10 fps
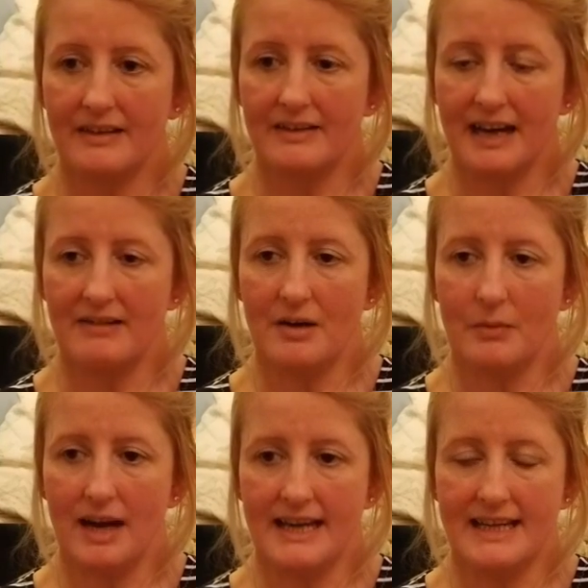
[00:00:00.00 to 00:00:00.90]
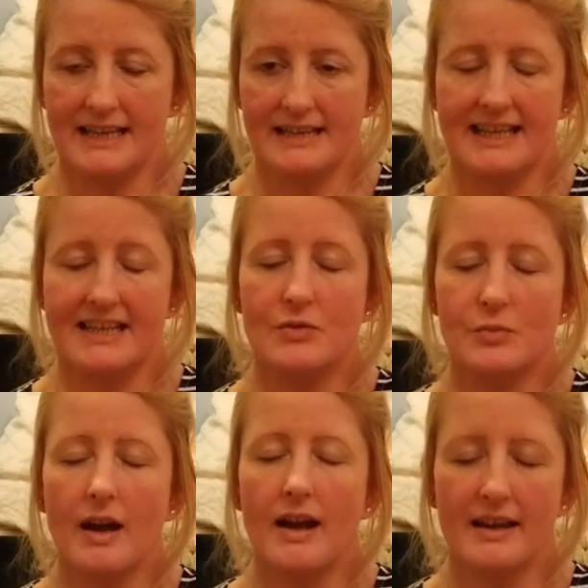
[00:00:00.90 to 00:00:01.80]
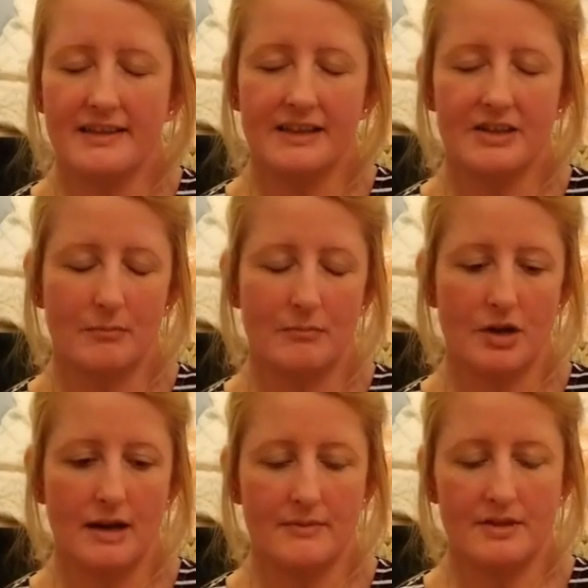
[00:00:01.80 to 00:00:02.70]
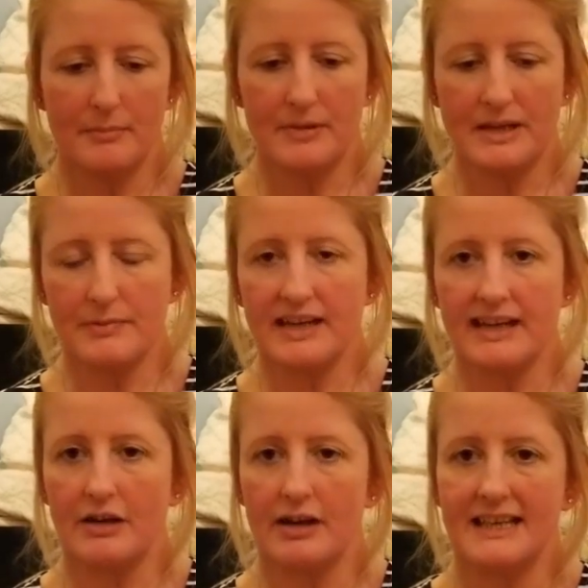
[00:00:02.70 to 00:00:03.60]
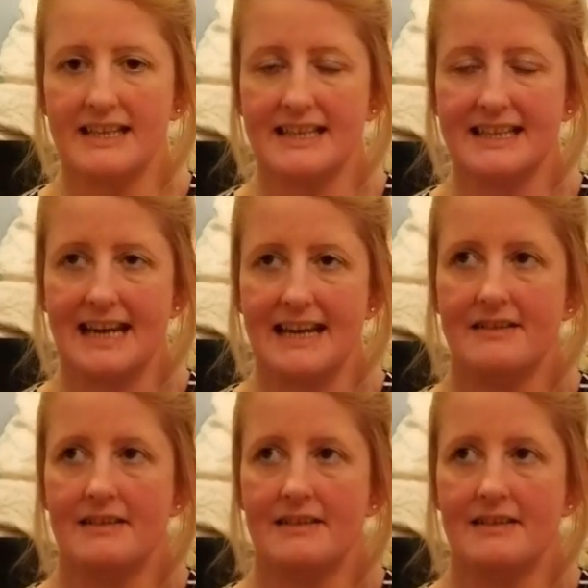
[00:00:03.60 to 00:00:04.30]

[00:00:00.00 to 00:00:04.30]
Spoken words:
There are ways. This is why I think sometimes some people cannot understand.